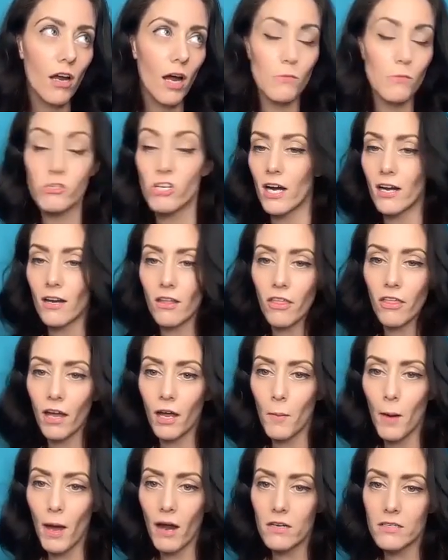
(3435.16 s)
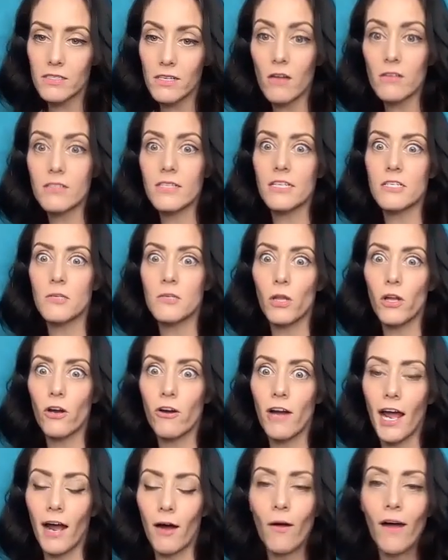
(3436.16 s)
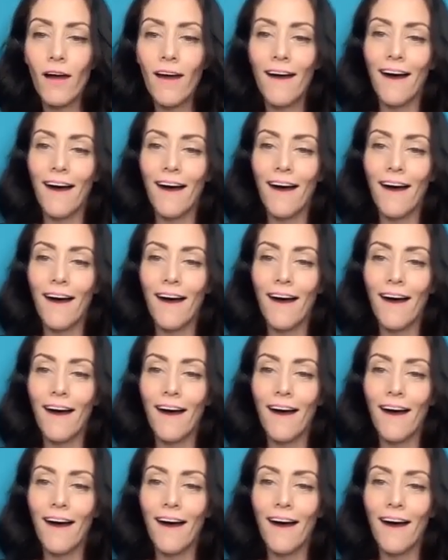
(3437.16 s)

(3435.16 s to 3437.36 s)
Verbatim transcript: I'm trying to think about it. It's all such a blur now.